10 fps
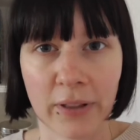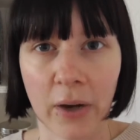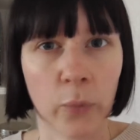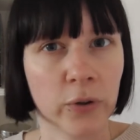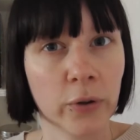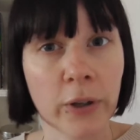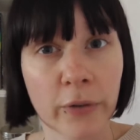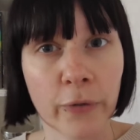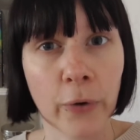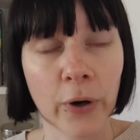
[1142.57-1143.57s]
that I was
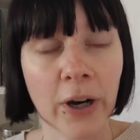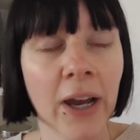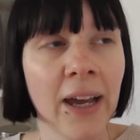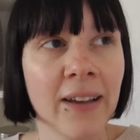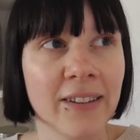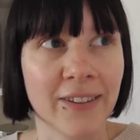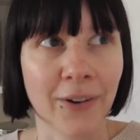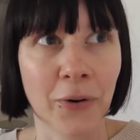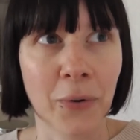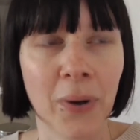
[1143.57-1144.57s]
looking for.
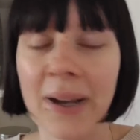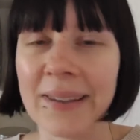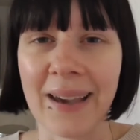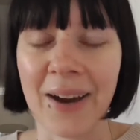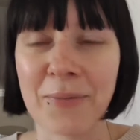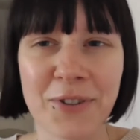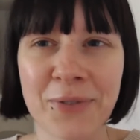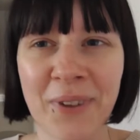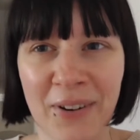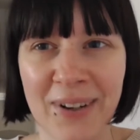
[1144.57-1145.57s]
So yeah, I'm
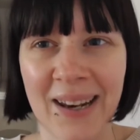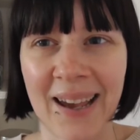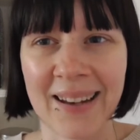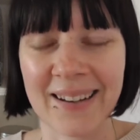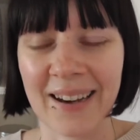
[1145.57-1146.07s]
just very glad.